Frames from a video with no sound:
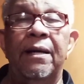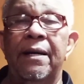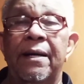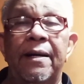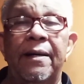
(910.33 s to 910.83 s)

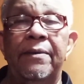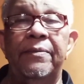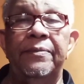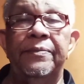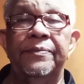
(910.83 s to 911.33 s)

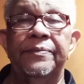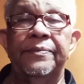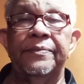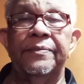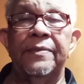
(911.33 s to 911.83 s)
Um,
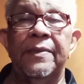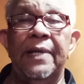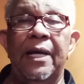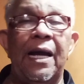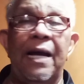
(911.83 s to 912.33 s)

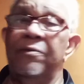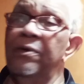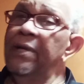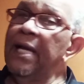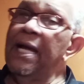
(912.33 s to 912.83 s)
I've
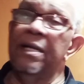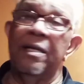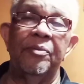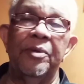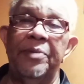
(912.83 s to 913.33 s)
only got a
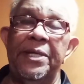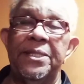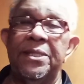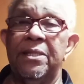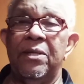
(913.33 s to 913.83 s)
couple of
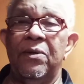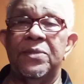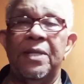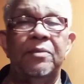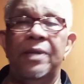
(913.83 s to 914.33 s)
pieces of
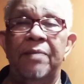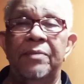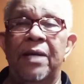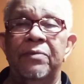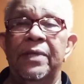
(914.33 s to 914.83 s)
those.
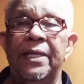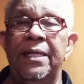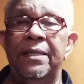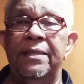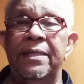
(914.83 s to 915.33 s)
I'm not
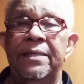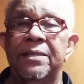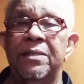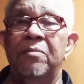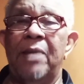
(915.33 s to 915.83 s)
really
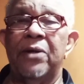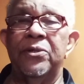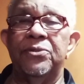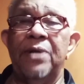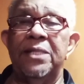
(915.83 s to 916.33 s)
into the
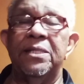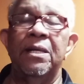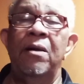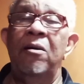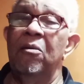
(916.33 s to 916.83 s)
modern trains,
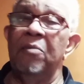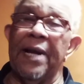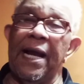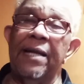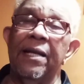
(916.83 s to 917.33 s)

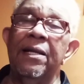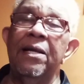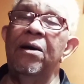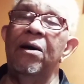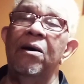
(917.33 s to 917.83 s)
but I
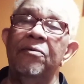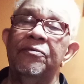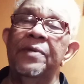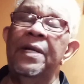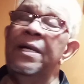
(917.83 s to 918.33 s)
love